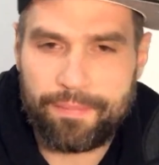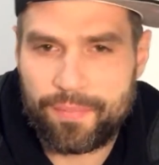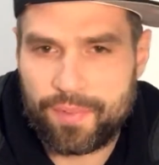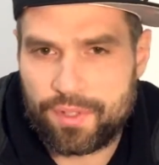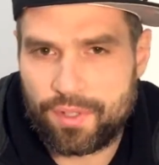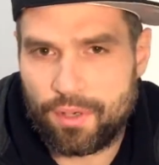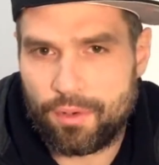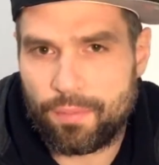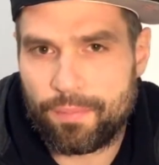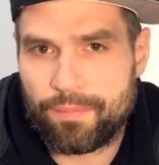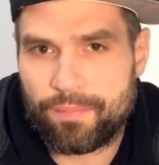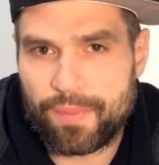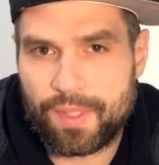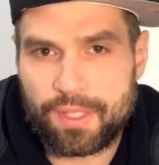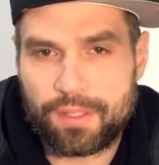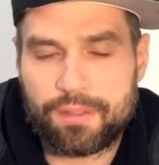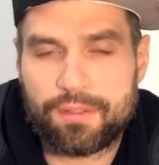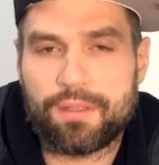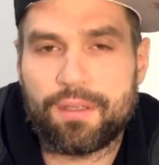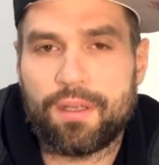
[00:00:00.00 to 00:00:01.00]
So
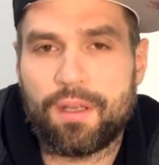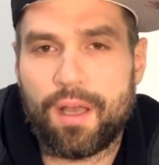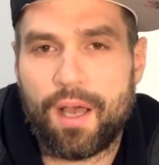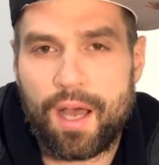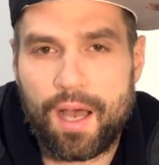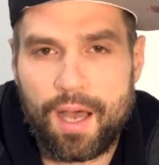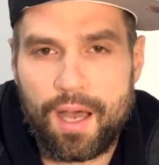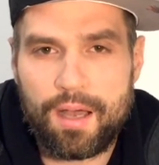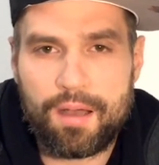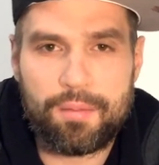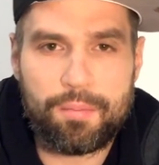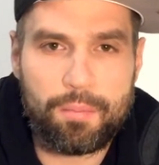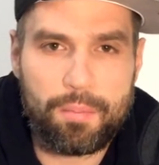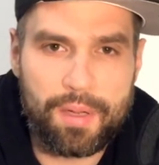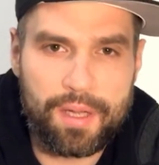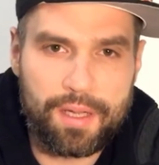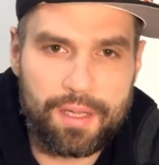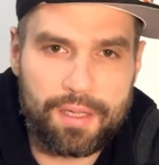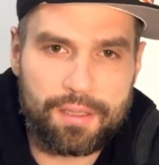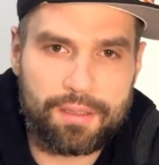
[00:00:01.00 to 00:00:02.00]
it's A, B,
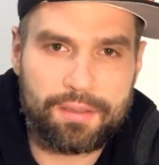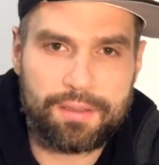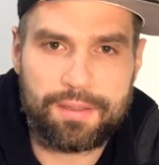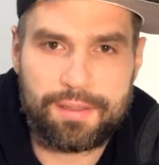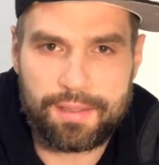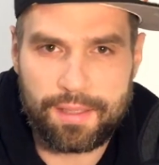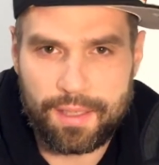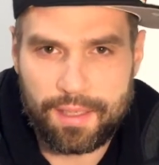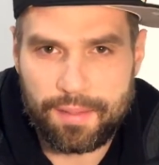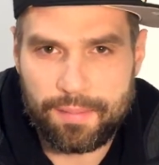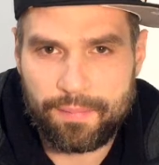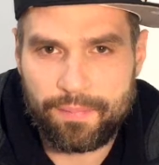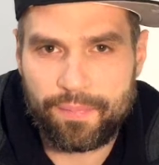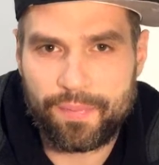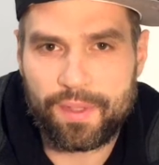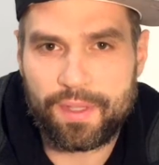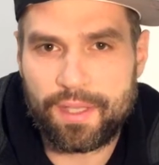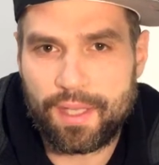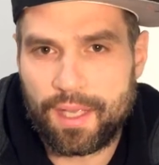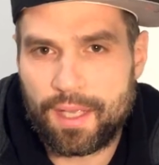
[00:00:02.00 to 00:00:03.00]
C,
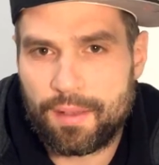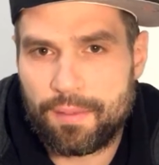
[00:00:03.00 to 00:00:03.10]
D,